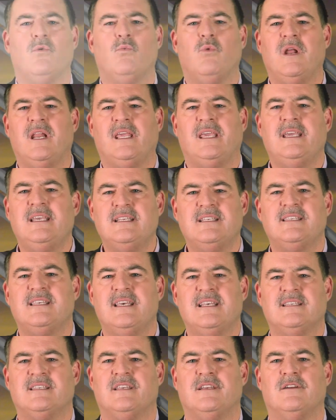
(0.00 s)
what he
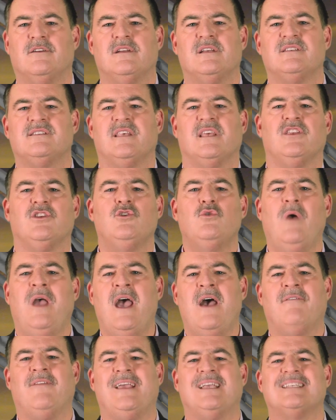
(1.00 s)
says here is that you
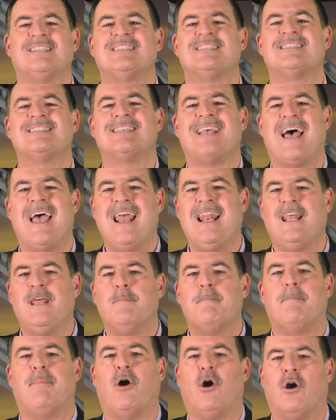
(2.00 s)
have a
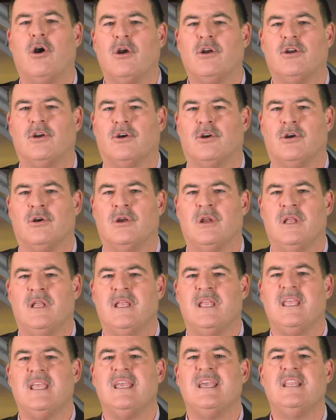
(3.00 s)
silent partner
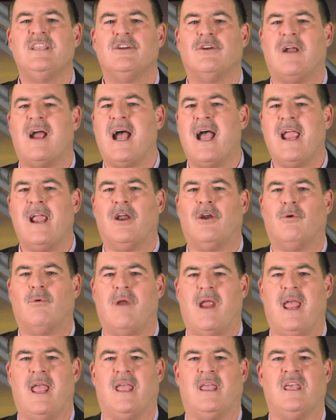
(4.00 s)
in your
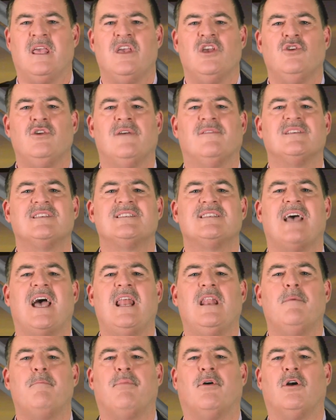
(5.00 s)
IRA. You have a
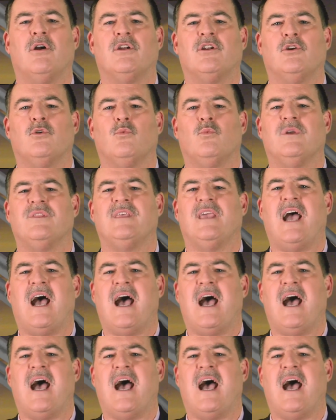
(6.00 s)
silent partner with the